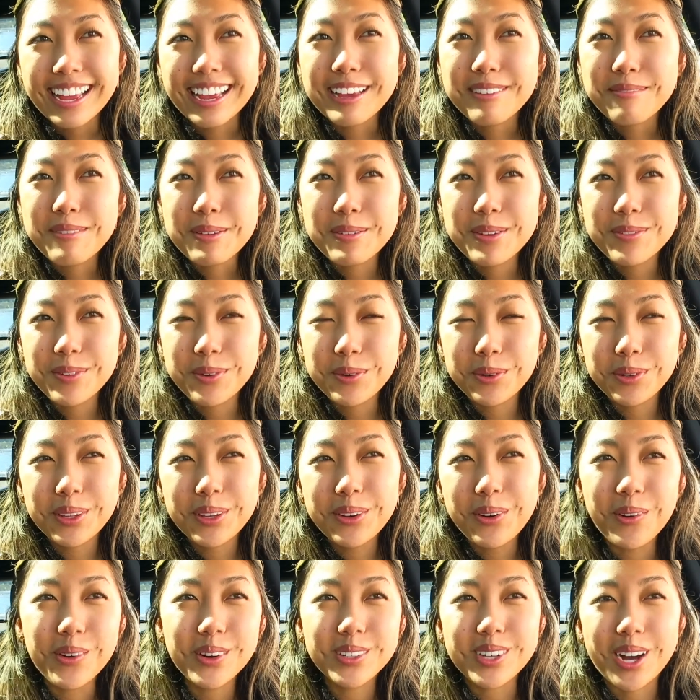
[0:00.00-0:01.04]
it made me feel really
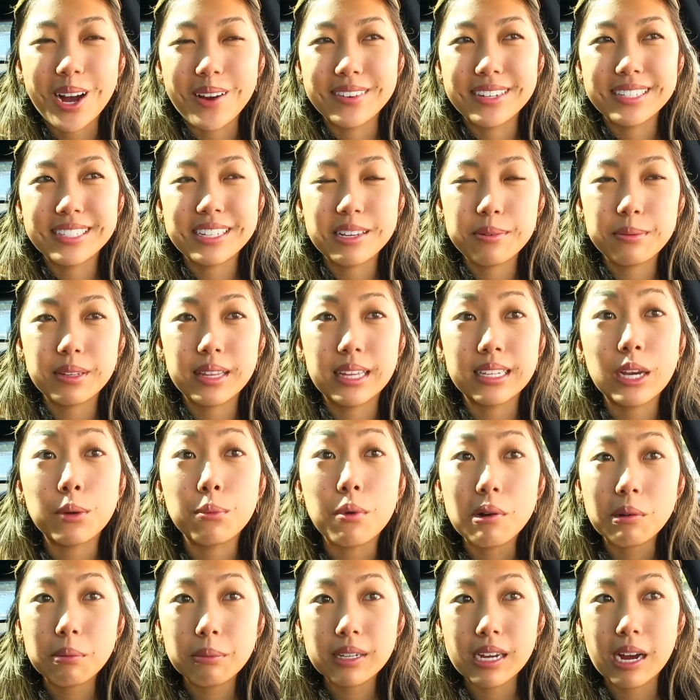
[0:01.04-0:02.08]
cold, obviously, but like it
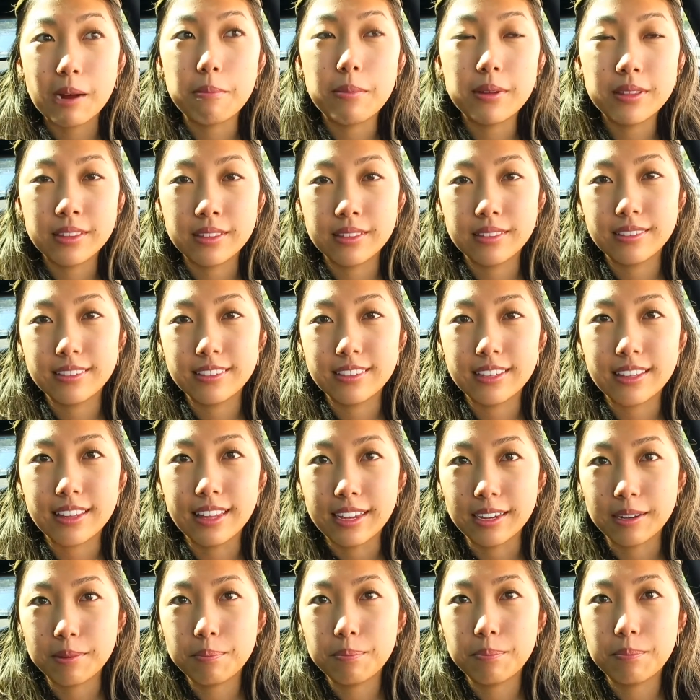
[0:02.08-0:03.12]
woke me up and
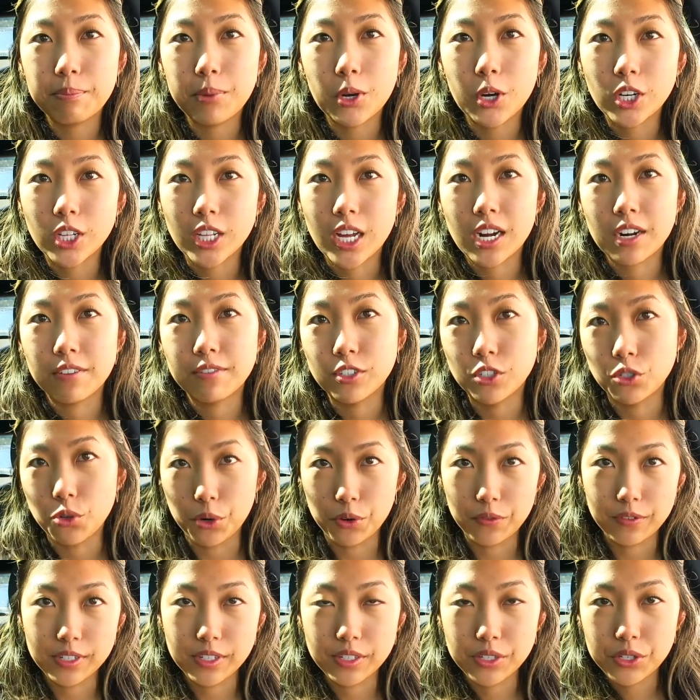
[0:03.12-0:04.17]
like put a lot of
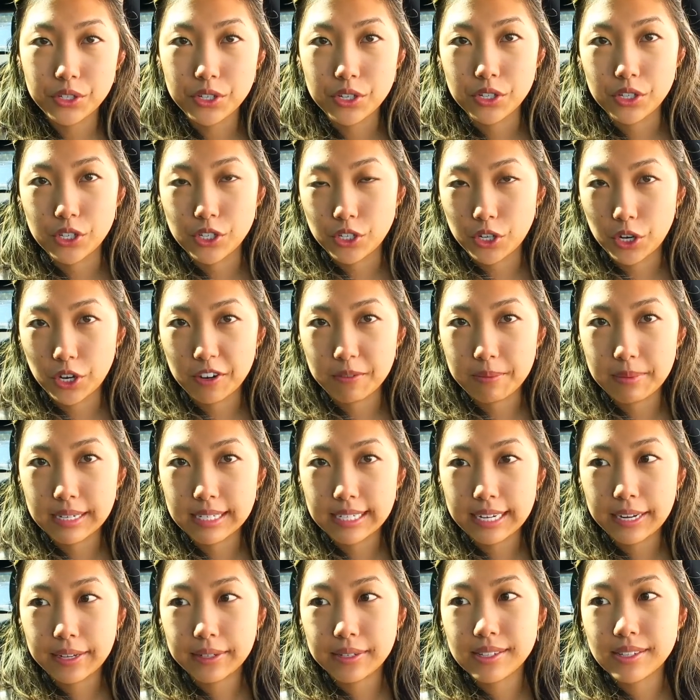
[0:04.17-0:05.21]
endorphins to the start of my
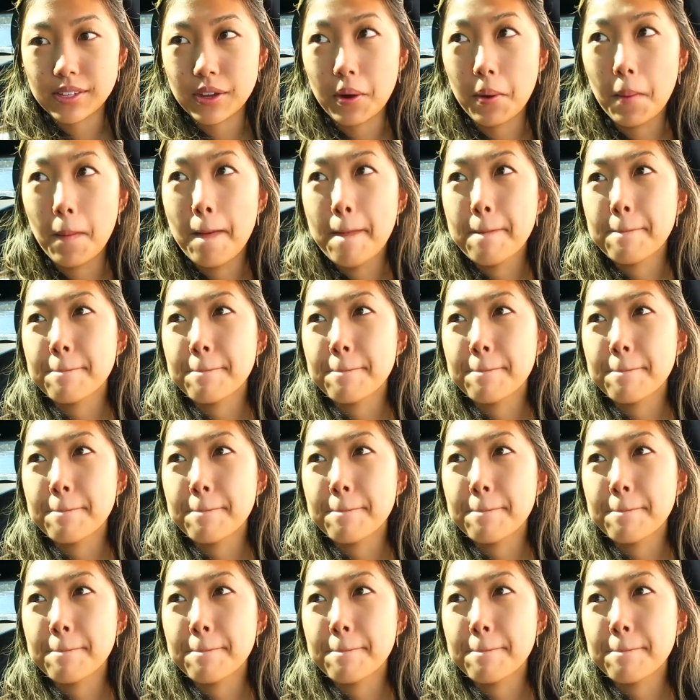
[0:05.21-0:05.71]
day. So